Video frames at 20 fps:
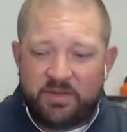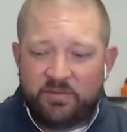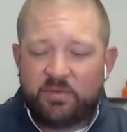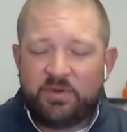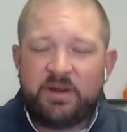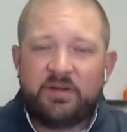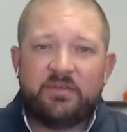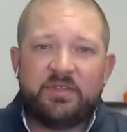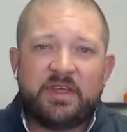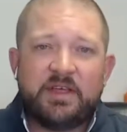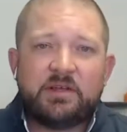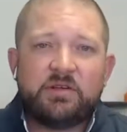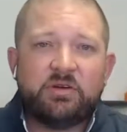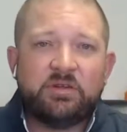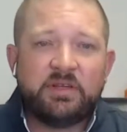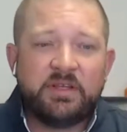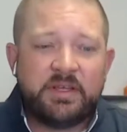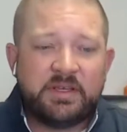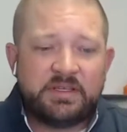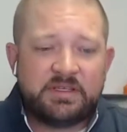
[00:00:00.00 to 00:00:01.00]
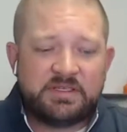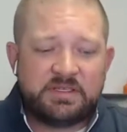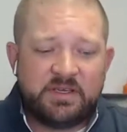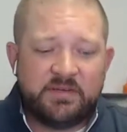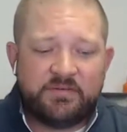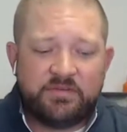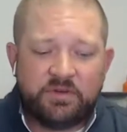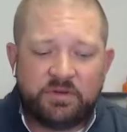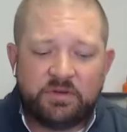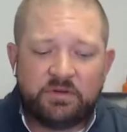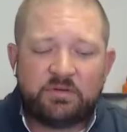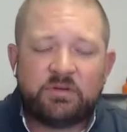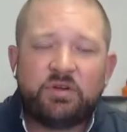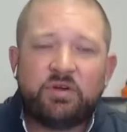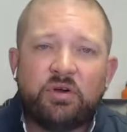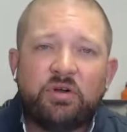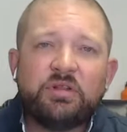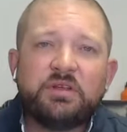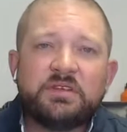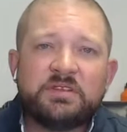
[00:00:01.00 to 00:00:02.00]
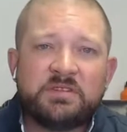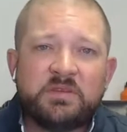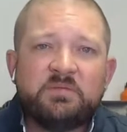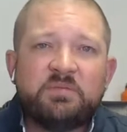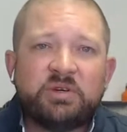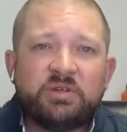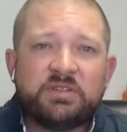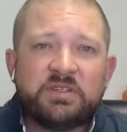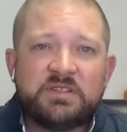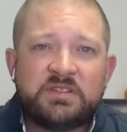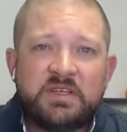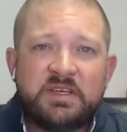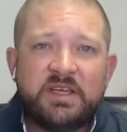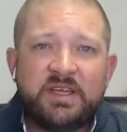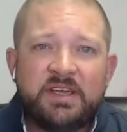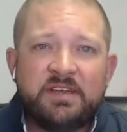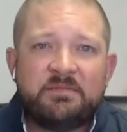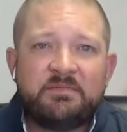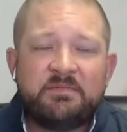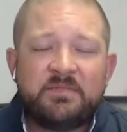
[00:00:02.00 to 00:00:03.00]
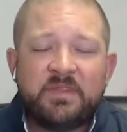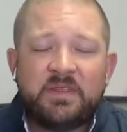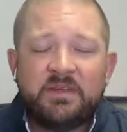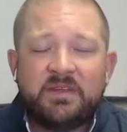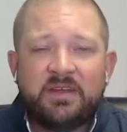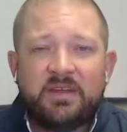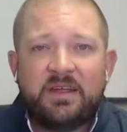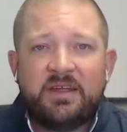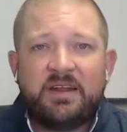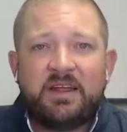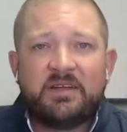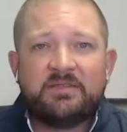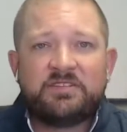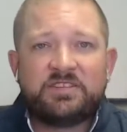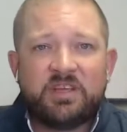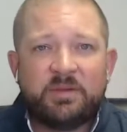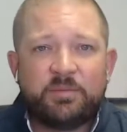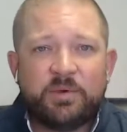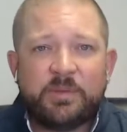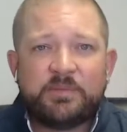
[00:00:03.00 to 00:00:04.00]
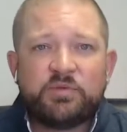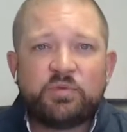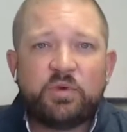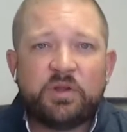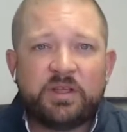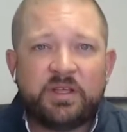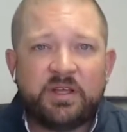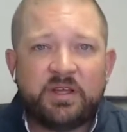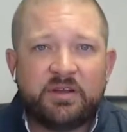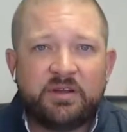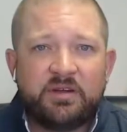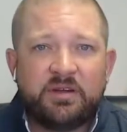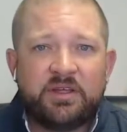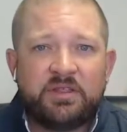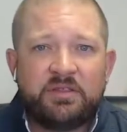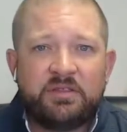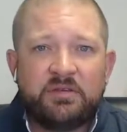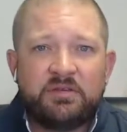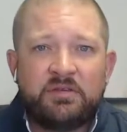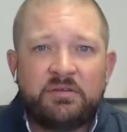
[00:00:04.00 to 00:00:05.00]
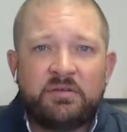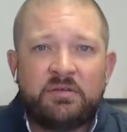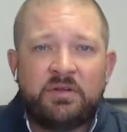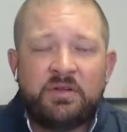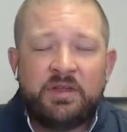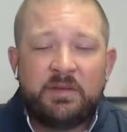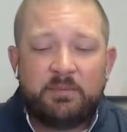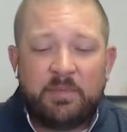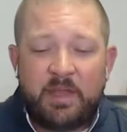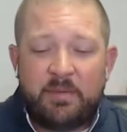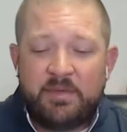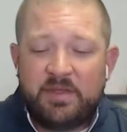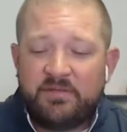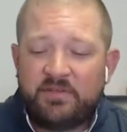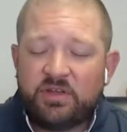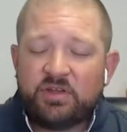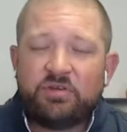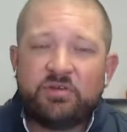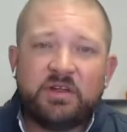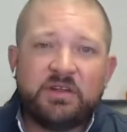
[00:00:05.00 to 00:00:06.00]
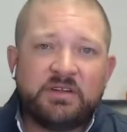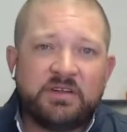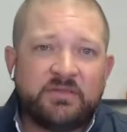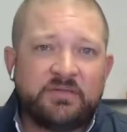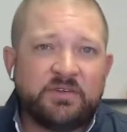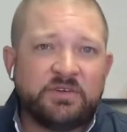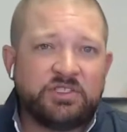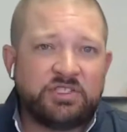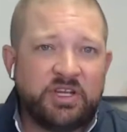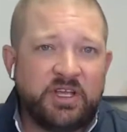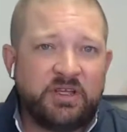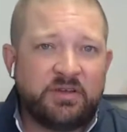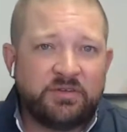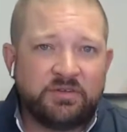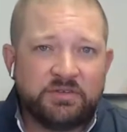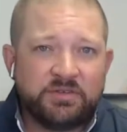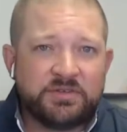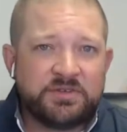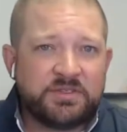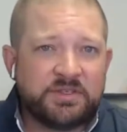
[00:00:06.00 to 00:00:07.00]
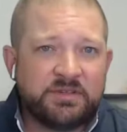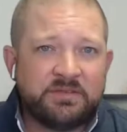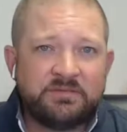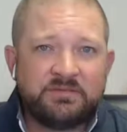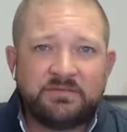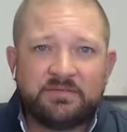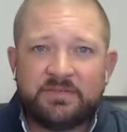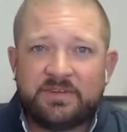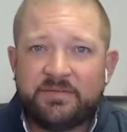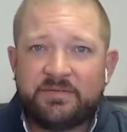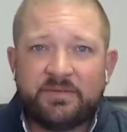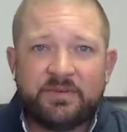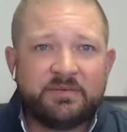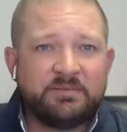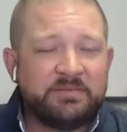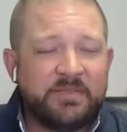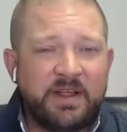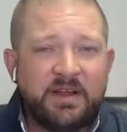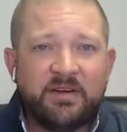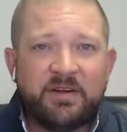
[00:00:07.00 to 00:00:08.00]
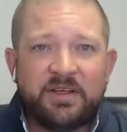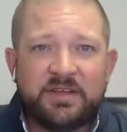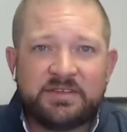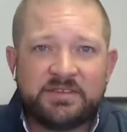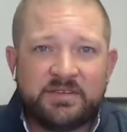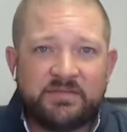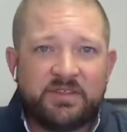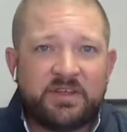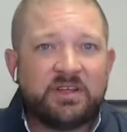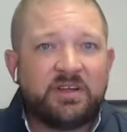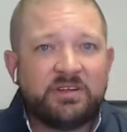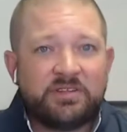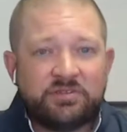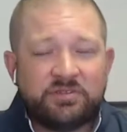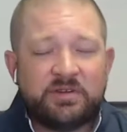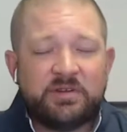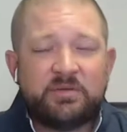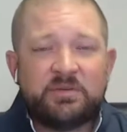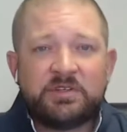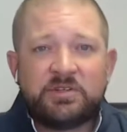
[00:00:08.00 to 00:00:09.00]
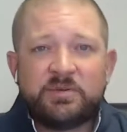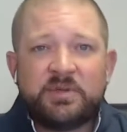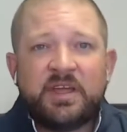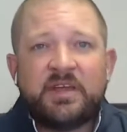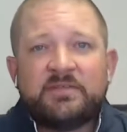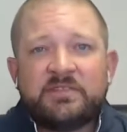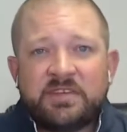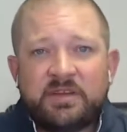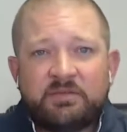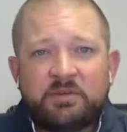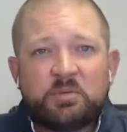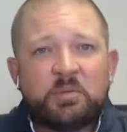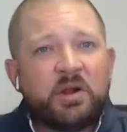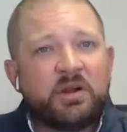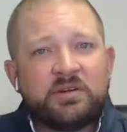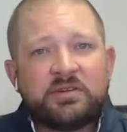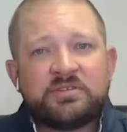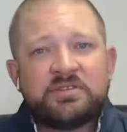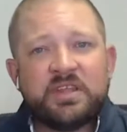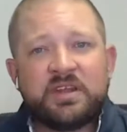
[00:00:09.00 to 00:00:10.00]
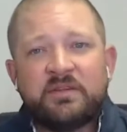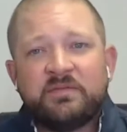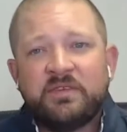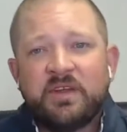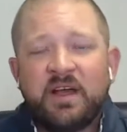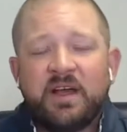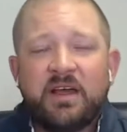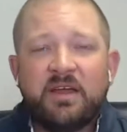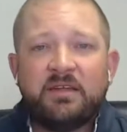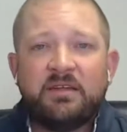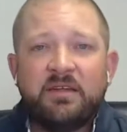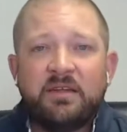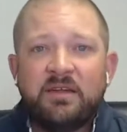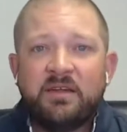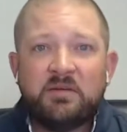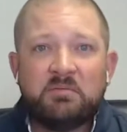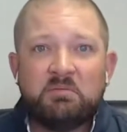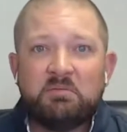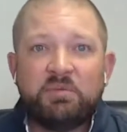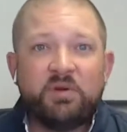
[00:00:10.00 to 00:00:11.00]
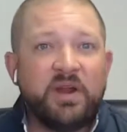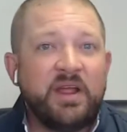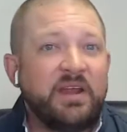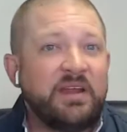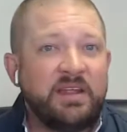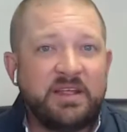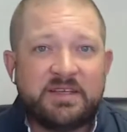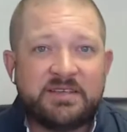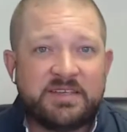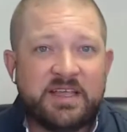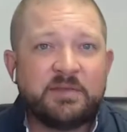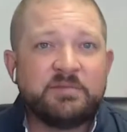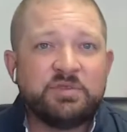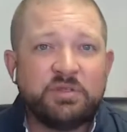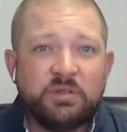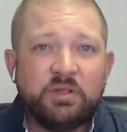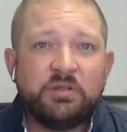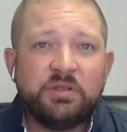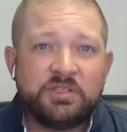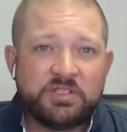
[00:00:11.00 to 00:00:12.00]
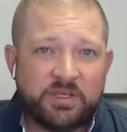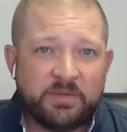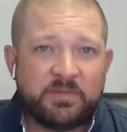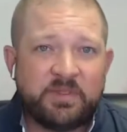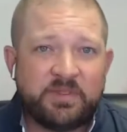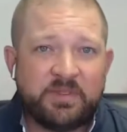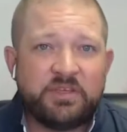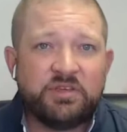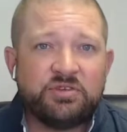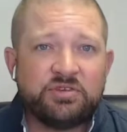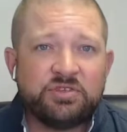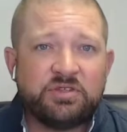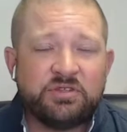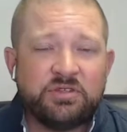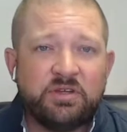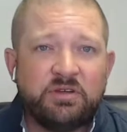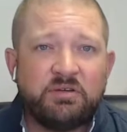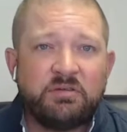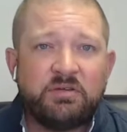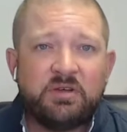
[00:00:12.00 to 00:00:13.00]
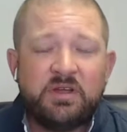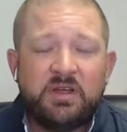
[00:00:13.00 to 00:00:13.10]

Whatever that goal is, if your goal is to build a team and have sub reps working underneath you, maybe even create different channels in different areas of the country, which we have several partners that have done, branding is absolutely something that you should do.